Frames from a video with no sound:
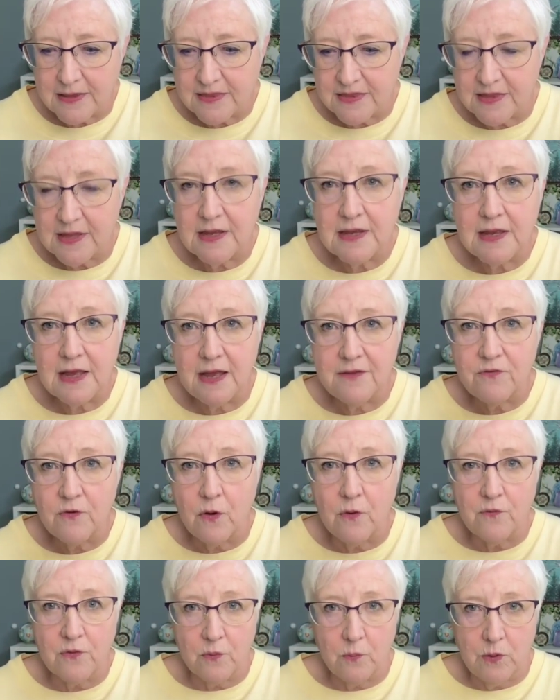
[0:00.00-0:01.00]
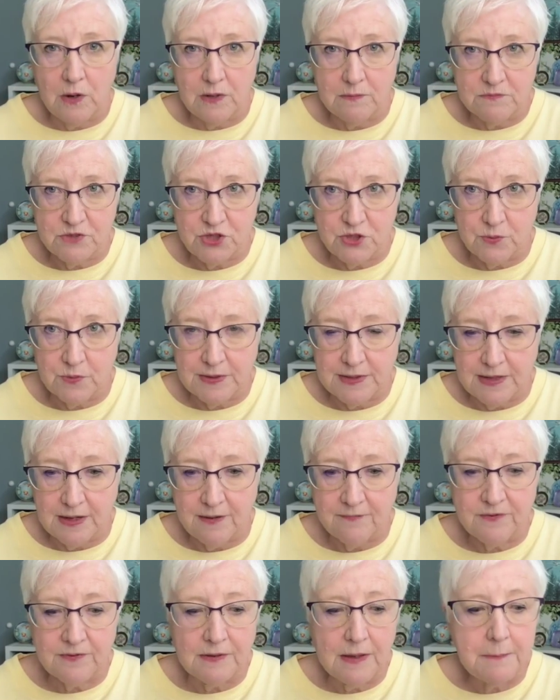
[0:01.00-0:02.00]
I think I've overwhelmed you
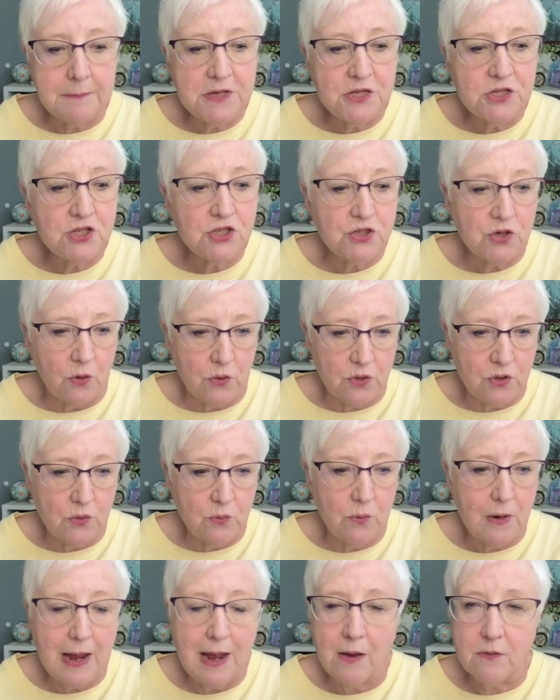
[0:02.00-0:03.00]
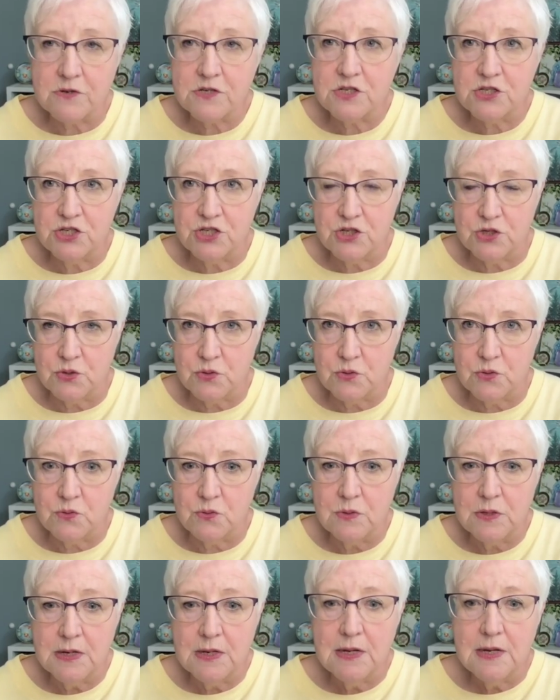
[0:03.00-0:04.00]
enough. Let me show you how to
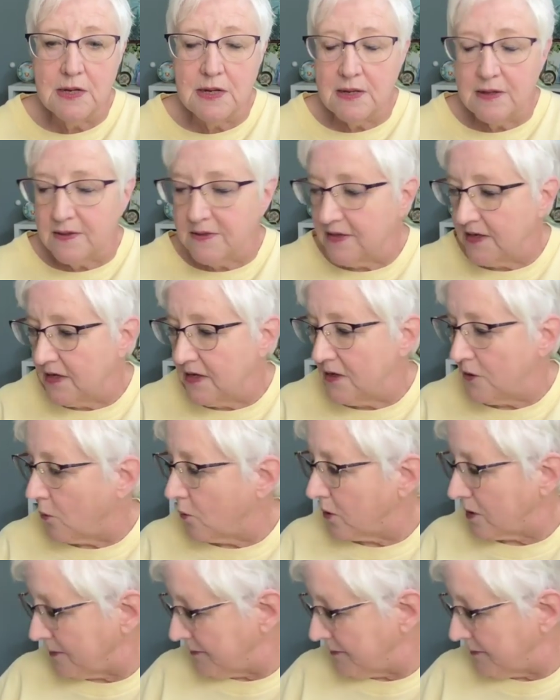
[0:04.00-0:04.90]
do the